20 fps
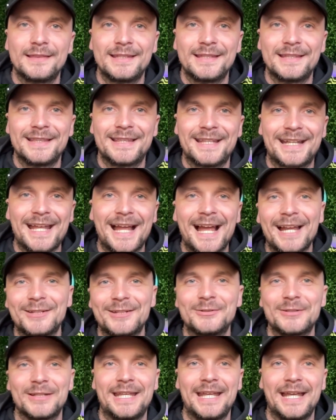the guy
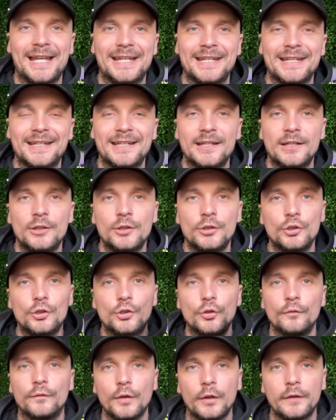don't get it,
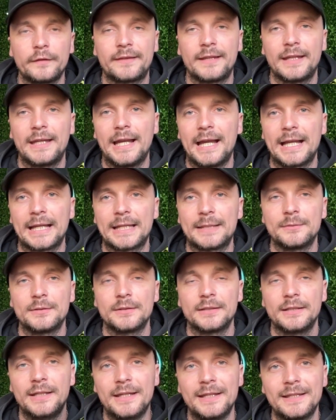you've lost the
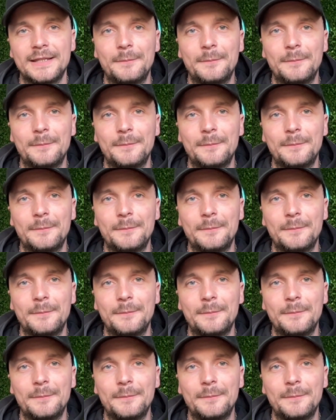argument.